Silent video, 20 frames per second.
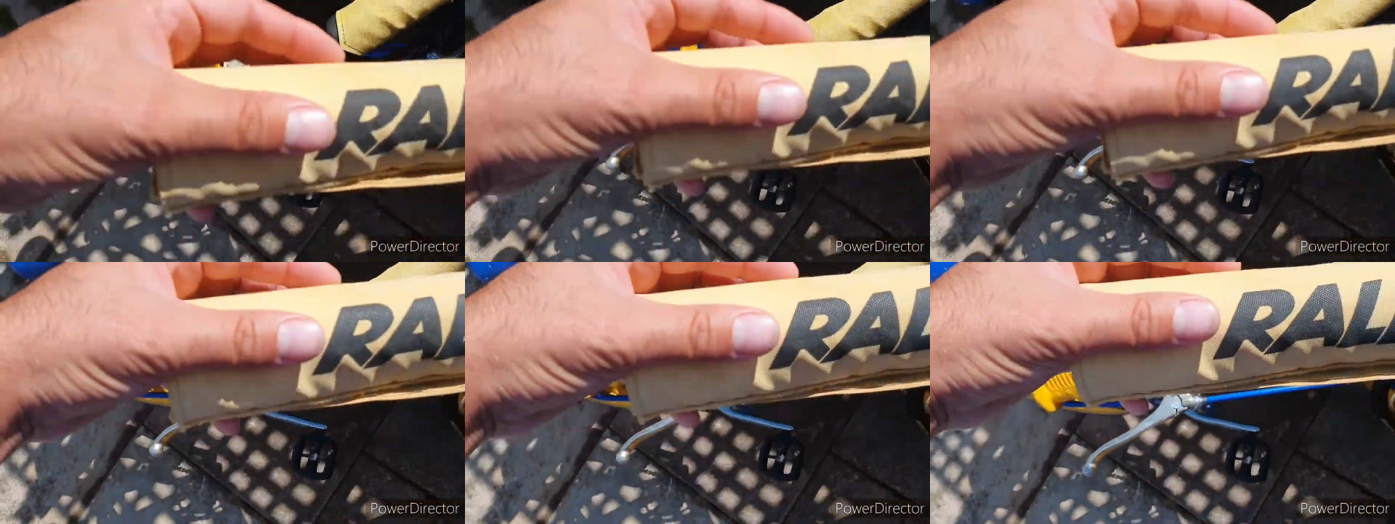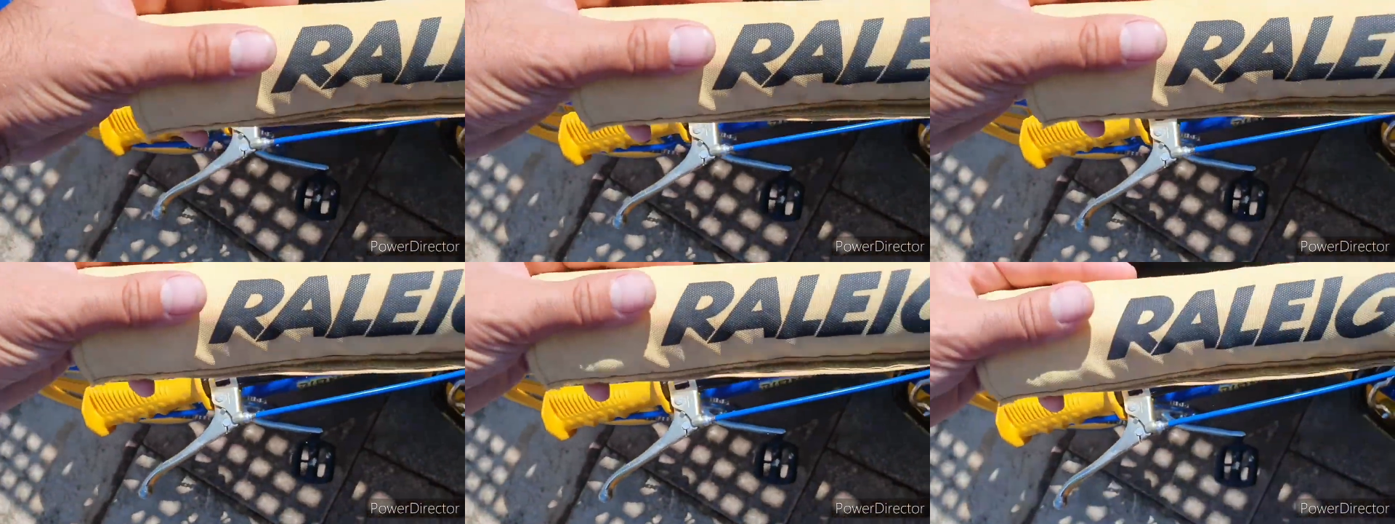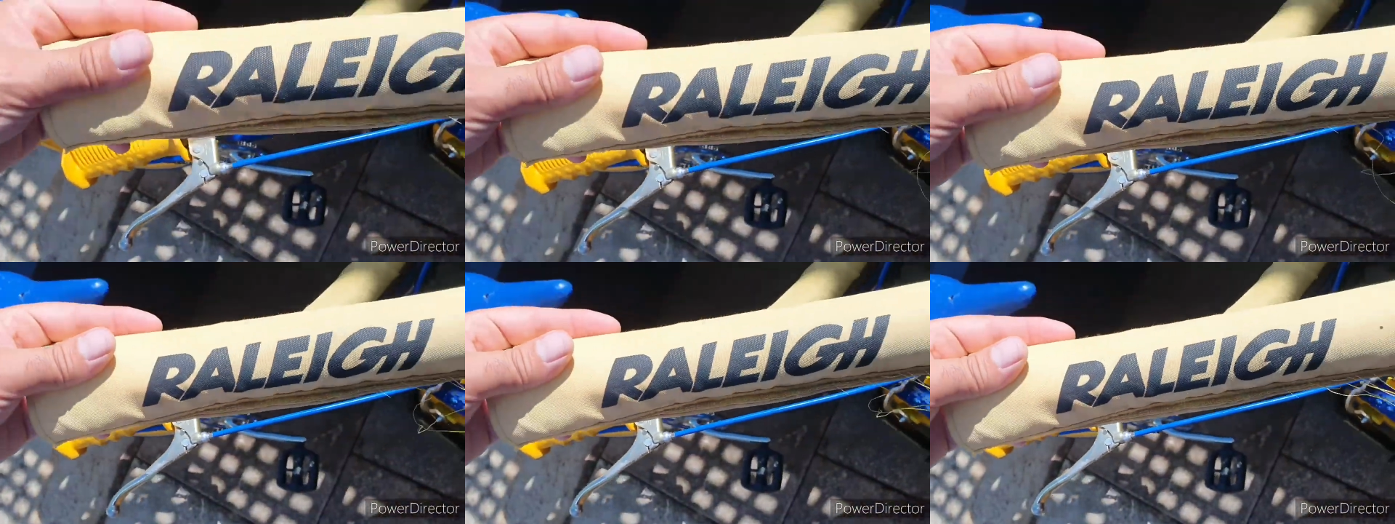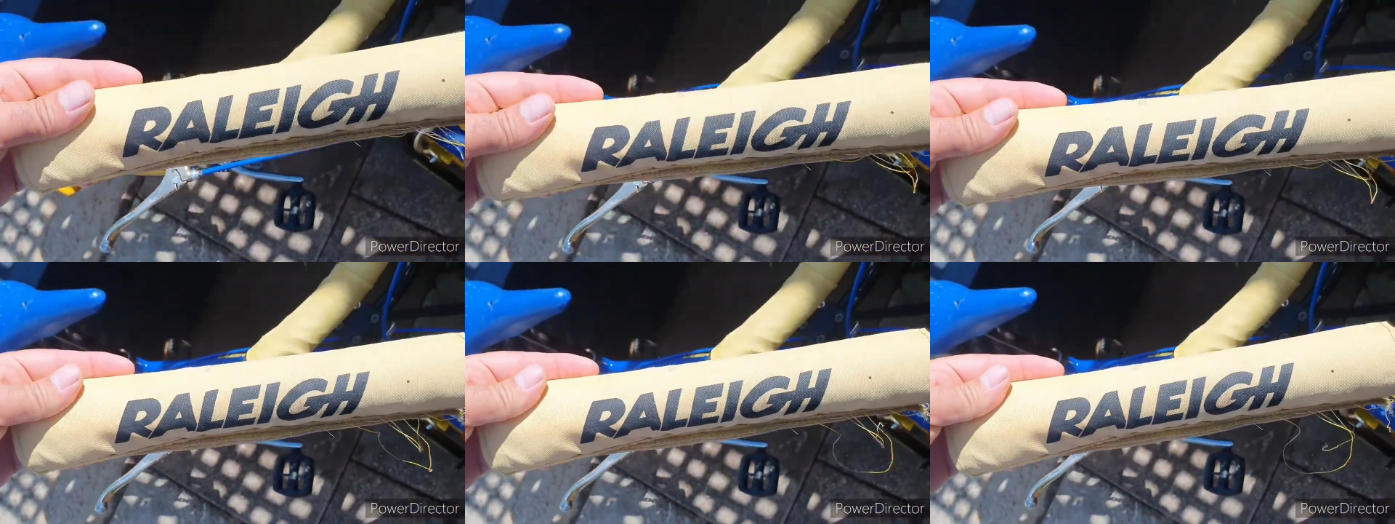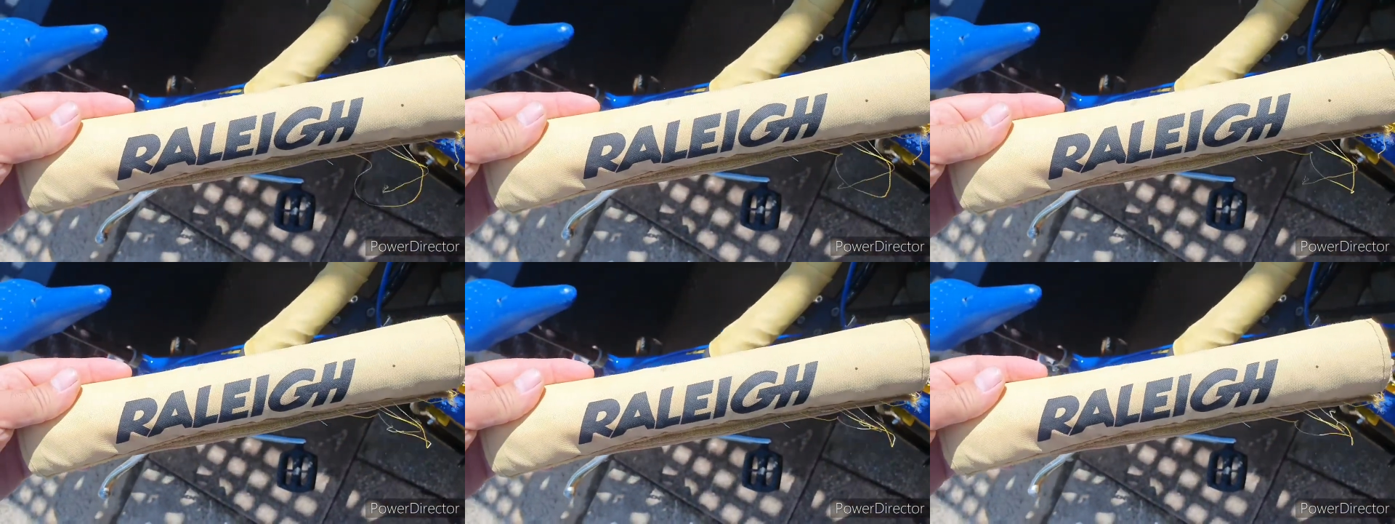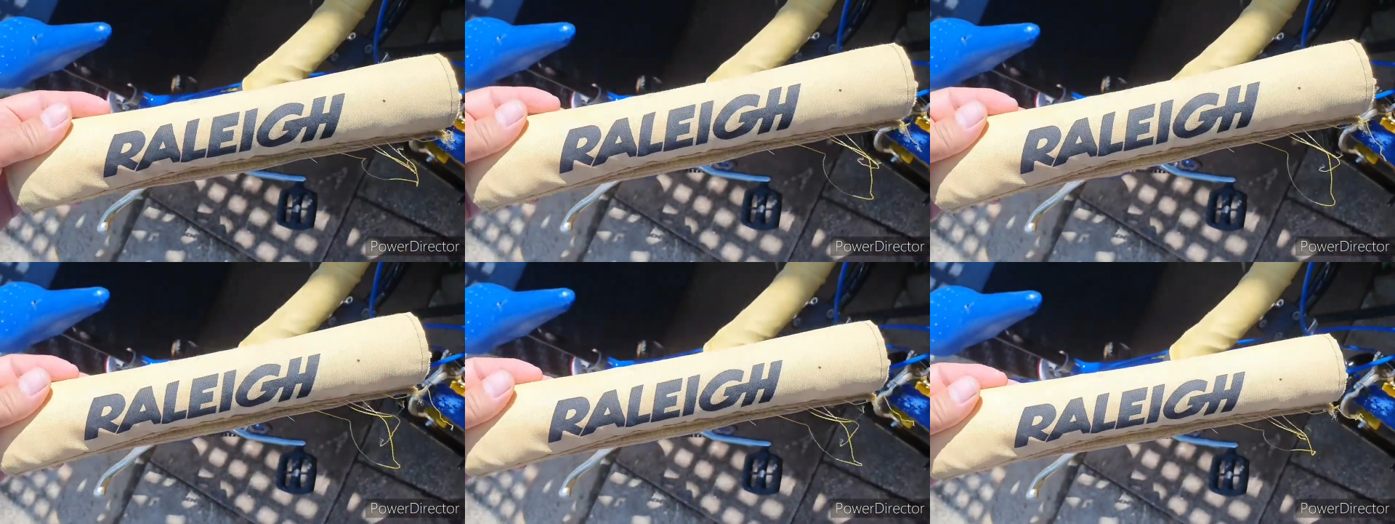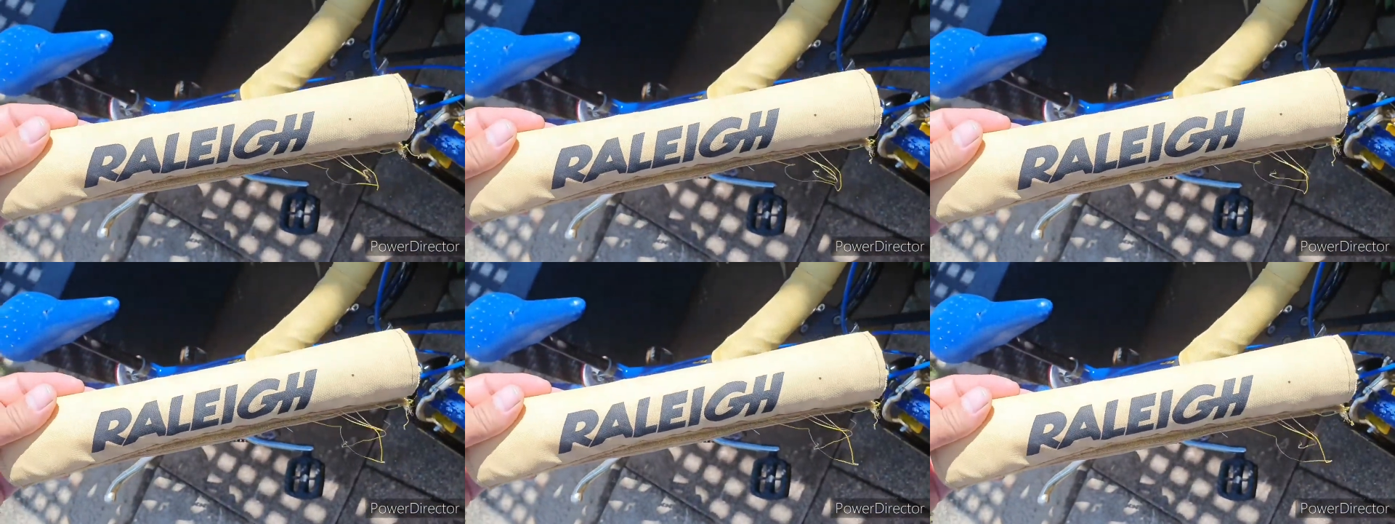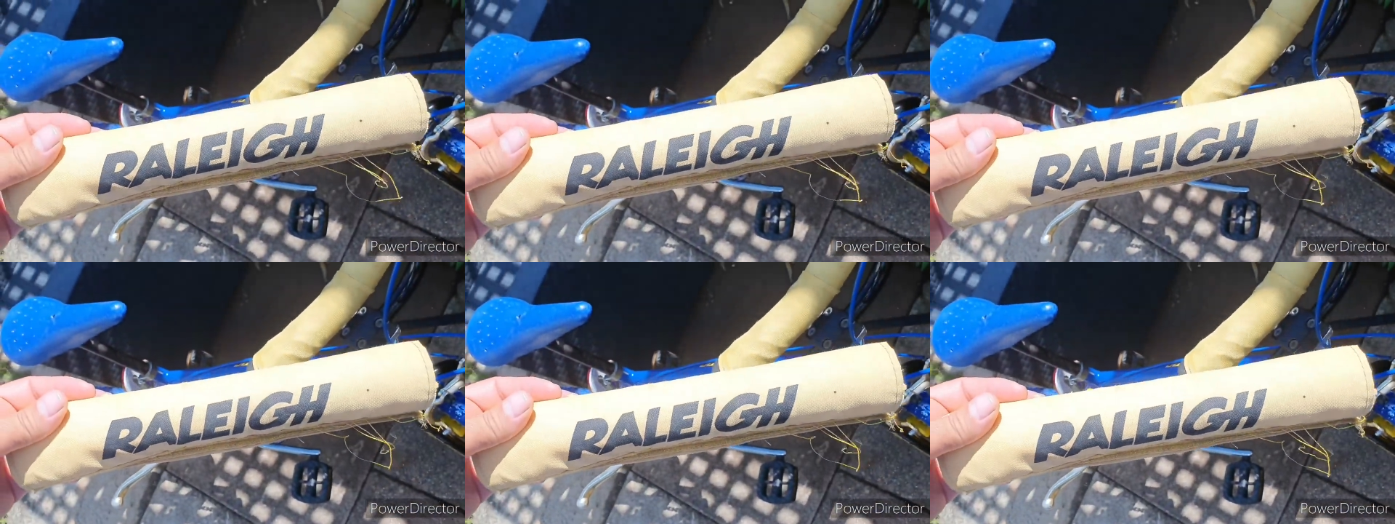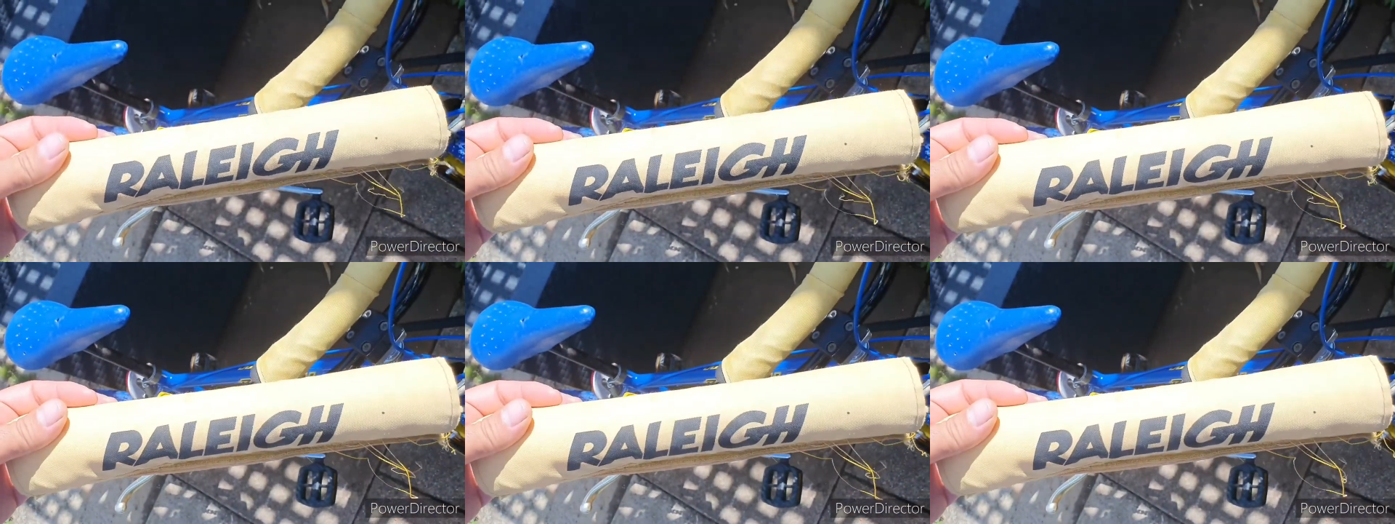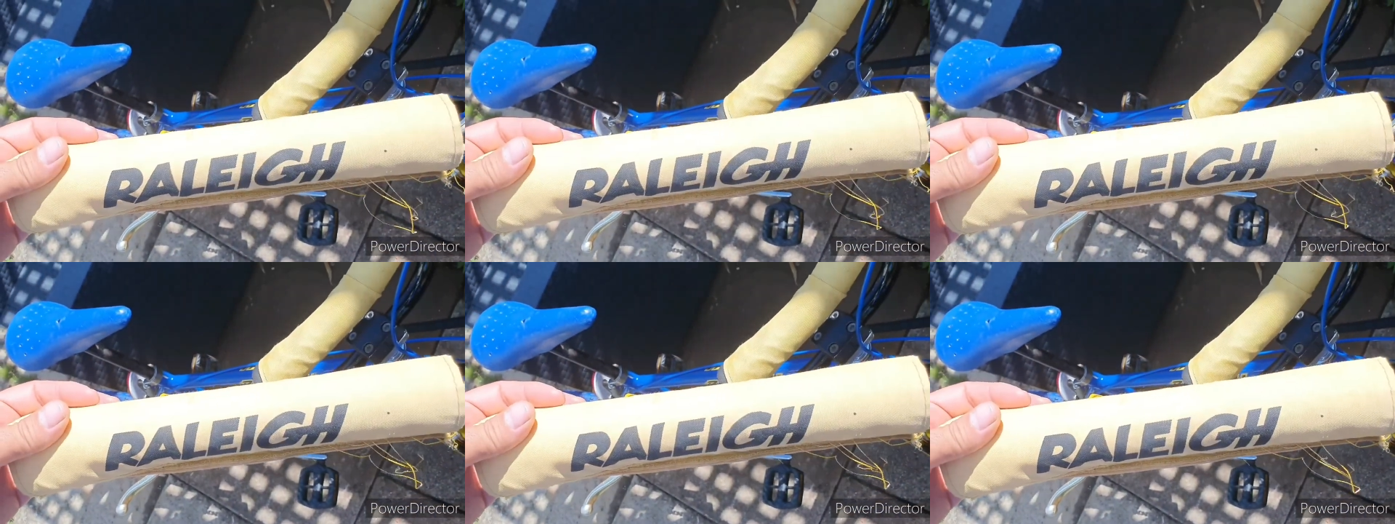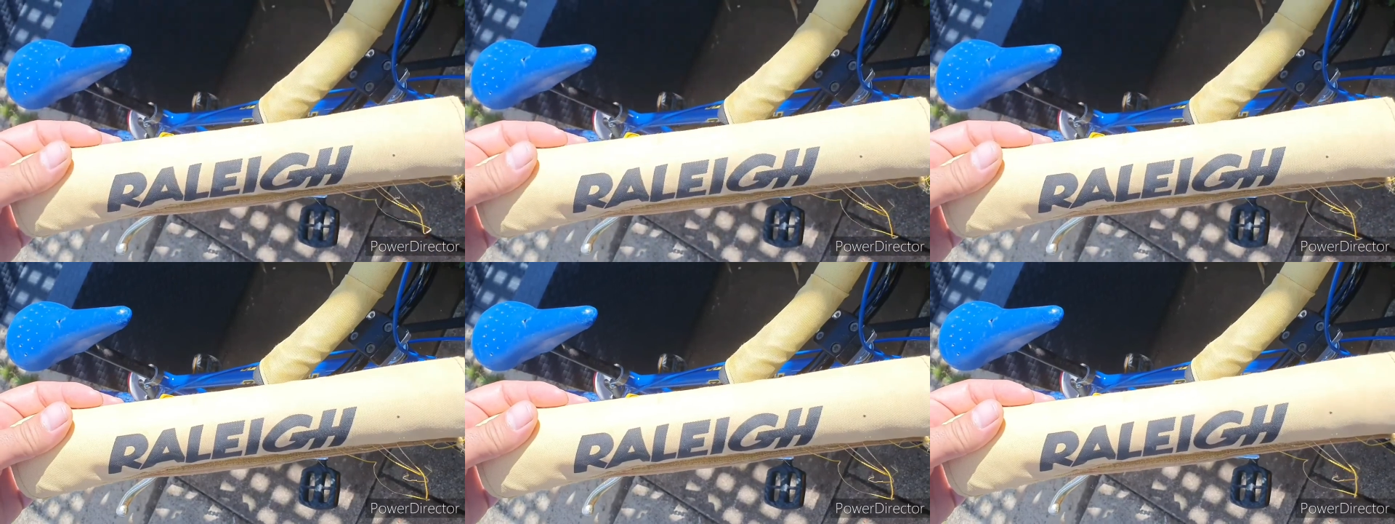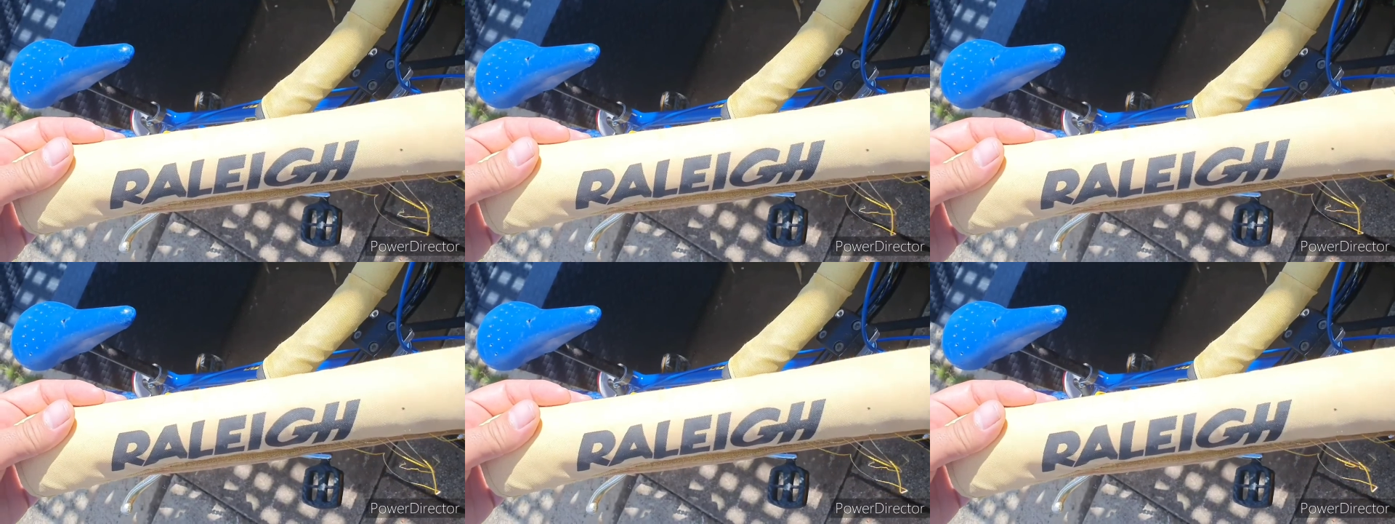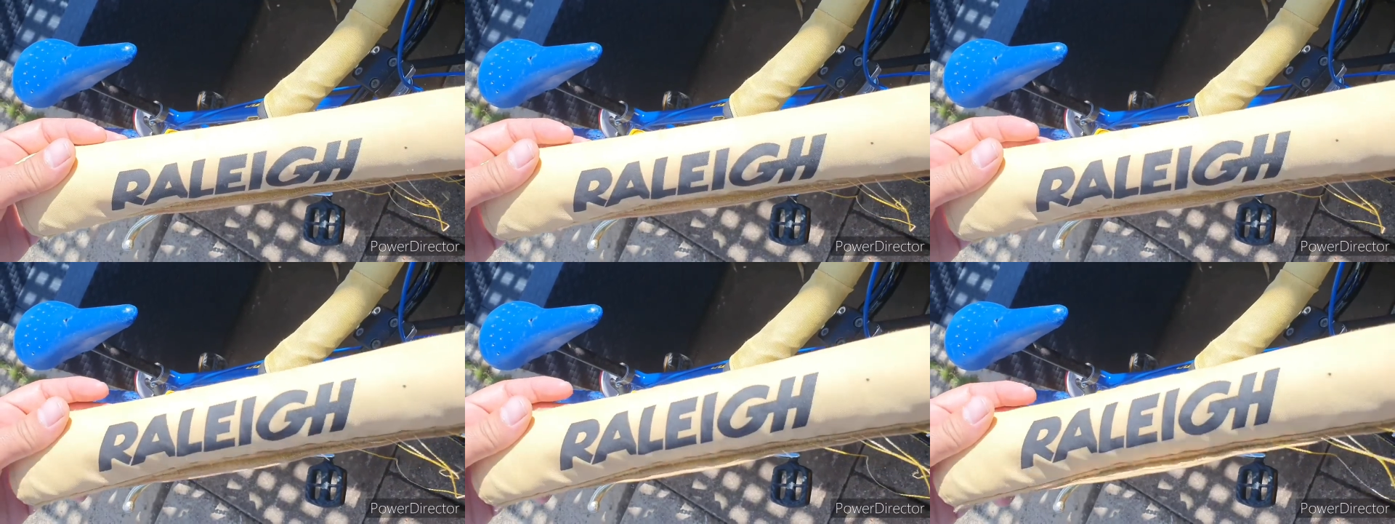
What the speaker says: [unreadable: no face in view]